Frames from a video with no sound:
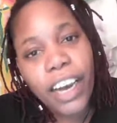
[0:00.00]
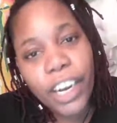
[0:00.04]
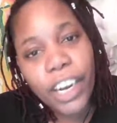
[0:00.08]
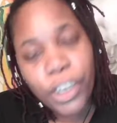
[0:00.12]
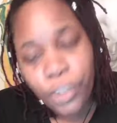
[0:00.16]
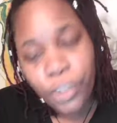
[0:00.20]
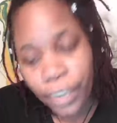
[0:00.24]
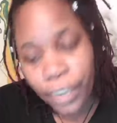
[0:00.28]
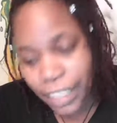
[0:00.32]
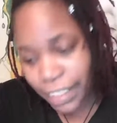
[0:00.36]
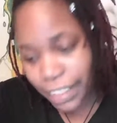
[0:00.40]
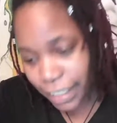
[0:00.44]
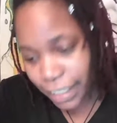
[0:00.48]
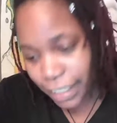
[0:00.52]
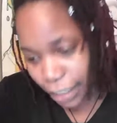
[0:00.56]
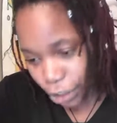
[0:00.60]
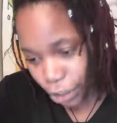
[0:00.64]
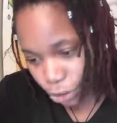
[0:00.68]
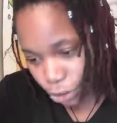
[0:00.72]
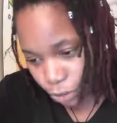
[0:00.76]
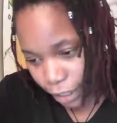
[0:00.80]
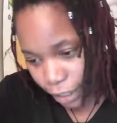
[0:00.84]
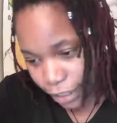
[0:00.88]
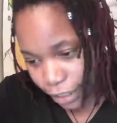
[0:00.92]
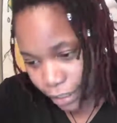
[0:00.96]
great
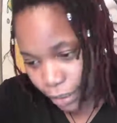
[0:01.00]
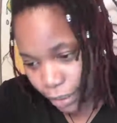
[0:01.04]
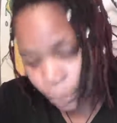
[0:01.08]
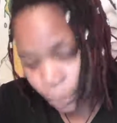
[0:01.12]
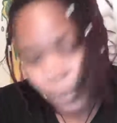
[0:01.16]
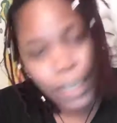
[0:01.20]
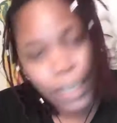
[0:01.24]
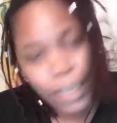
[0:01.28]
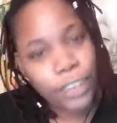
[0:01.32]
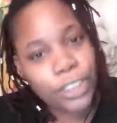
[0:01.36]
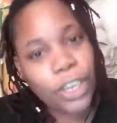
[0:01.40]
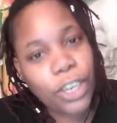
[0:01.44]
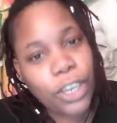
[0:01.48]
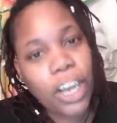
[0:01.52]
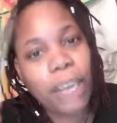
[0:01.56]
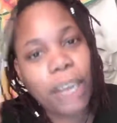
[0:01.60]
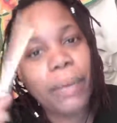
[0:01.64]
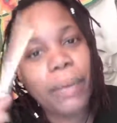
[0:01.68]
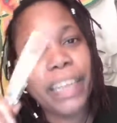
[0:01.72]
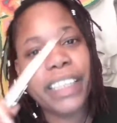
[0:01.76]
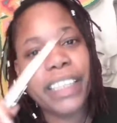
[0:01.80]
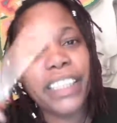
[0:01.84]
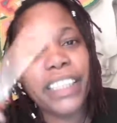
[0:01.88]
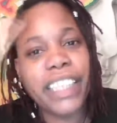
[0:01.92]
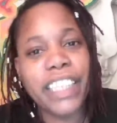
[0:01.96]
distress. So we're gonna talk
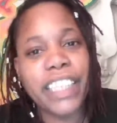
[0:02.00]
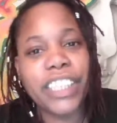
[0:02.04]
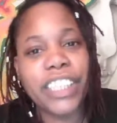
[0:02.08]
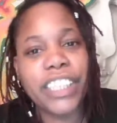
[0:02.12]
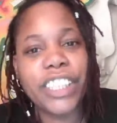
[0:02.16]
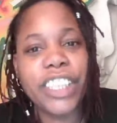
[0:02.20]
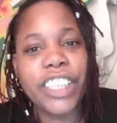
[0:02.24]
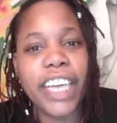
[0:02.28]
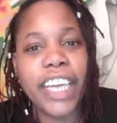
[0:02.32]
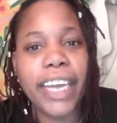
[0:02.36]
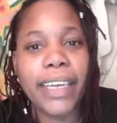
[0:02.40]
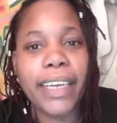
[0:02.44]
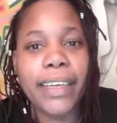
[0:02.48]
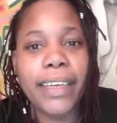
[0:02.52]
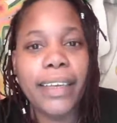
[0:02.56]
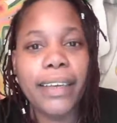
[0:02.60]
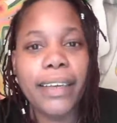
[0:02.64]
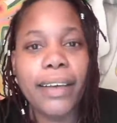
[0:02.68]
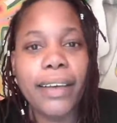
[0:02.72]
about this ish today.